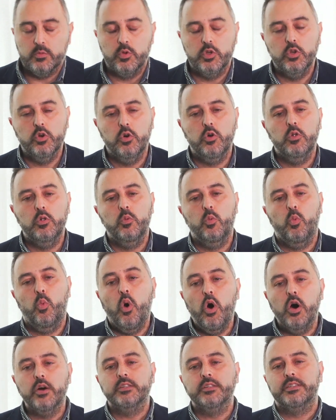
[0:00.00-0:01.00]
We all
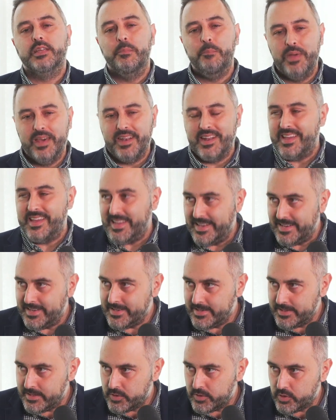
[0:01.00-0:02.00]
want a better
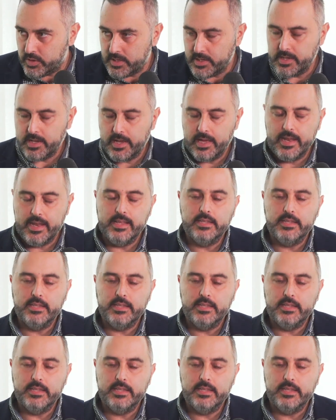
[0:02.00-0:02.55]
industry. And